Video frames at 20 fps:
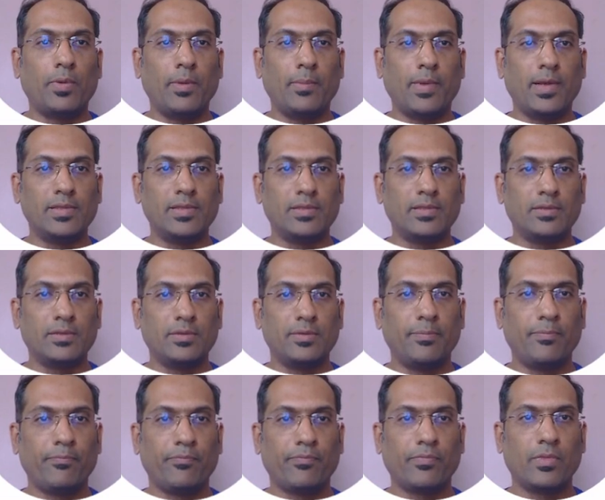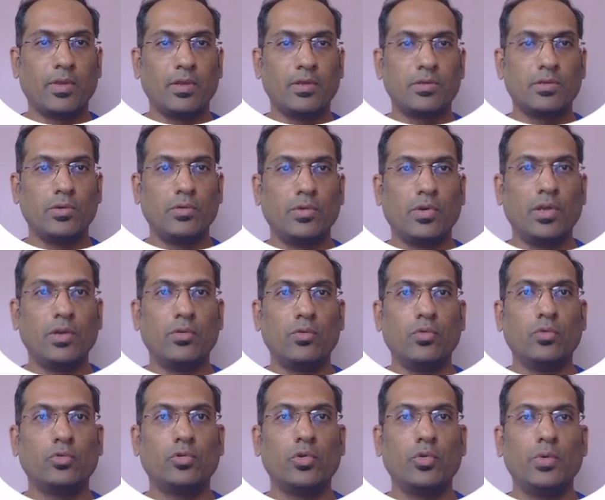optimizer. So you can
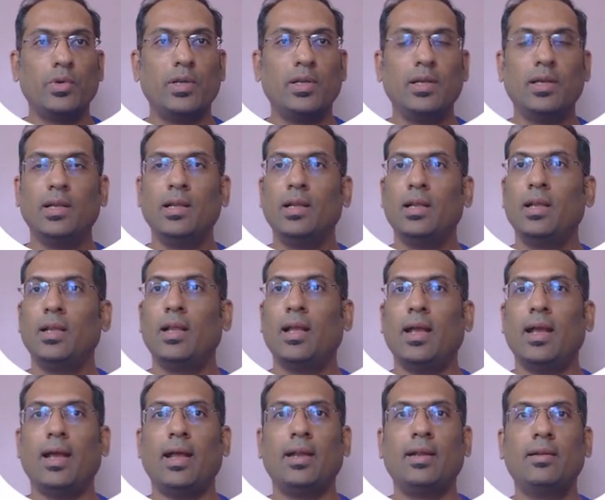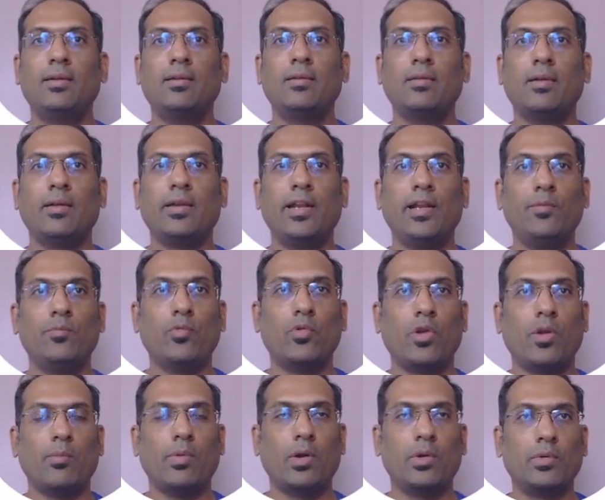go through it and read
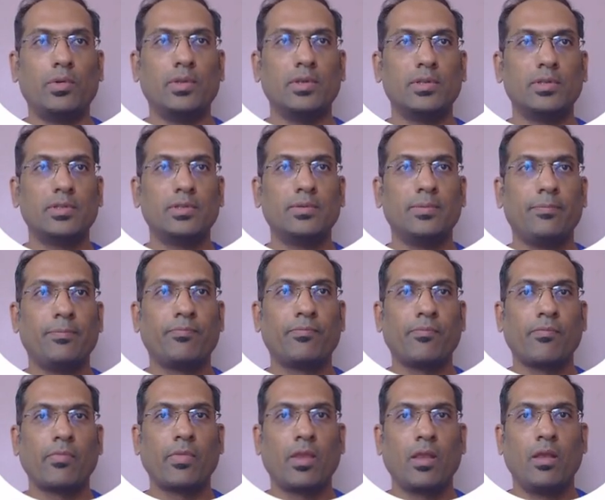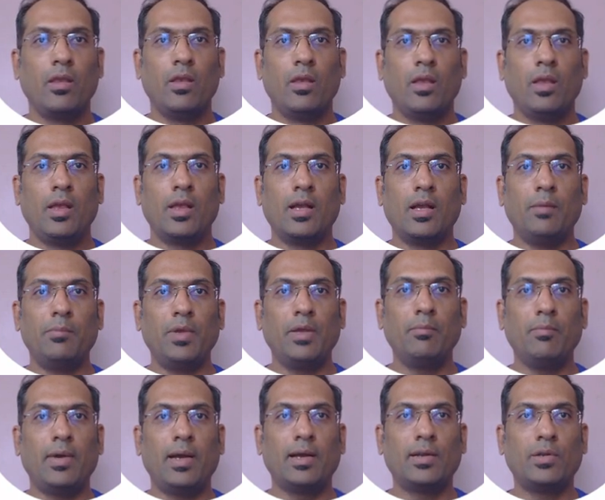more about this.
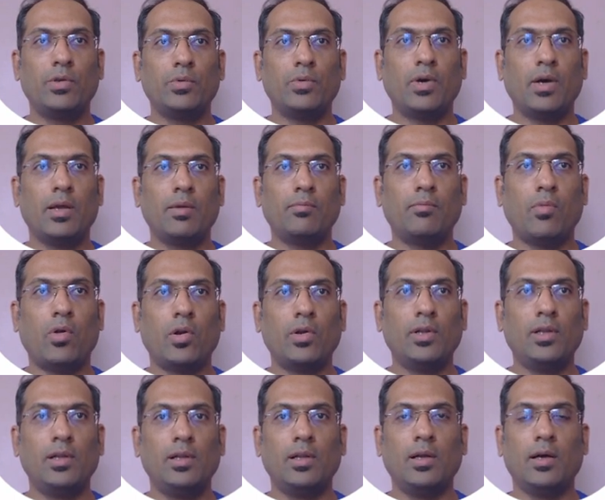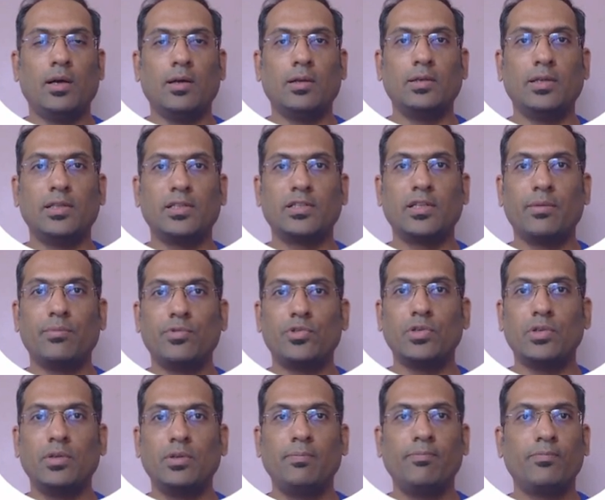Coming back to our model
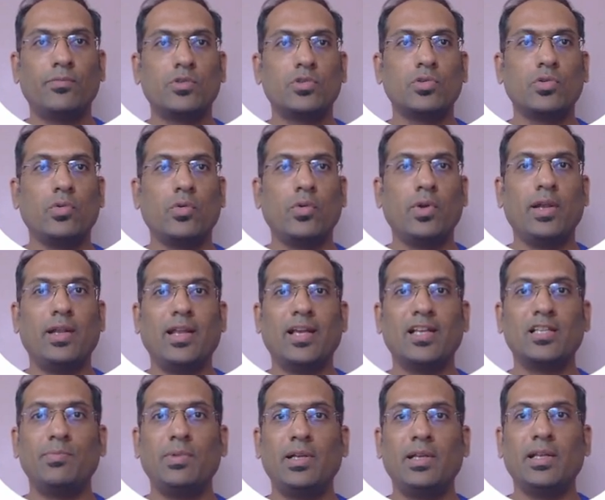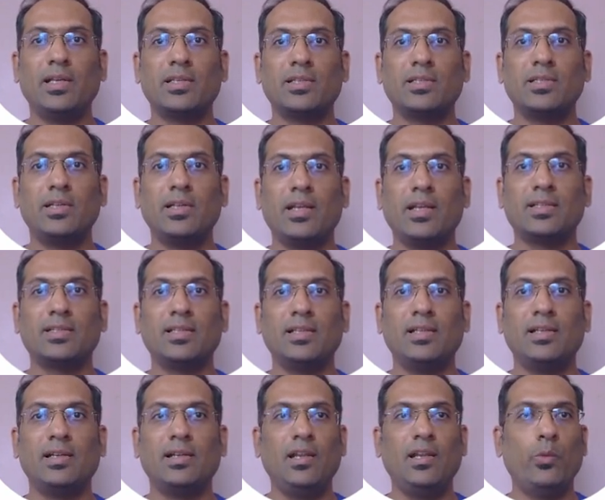description, so it has been tested
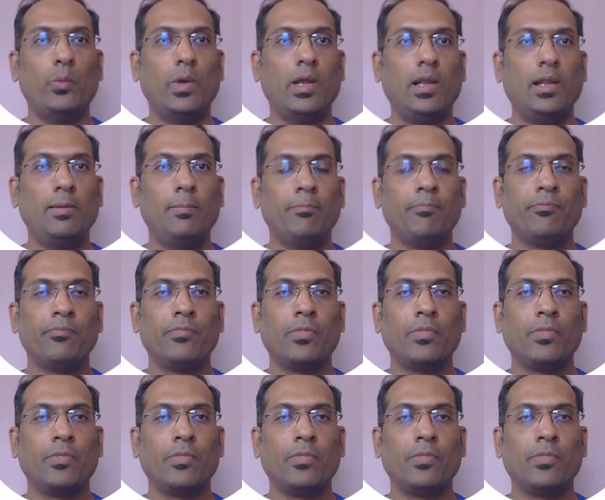excellently well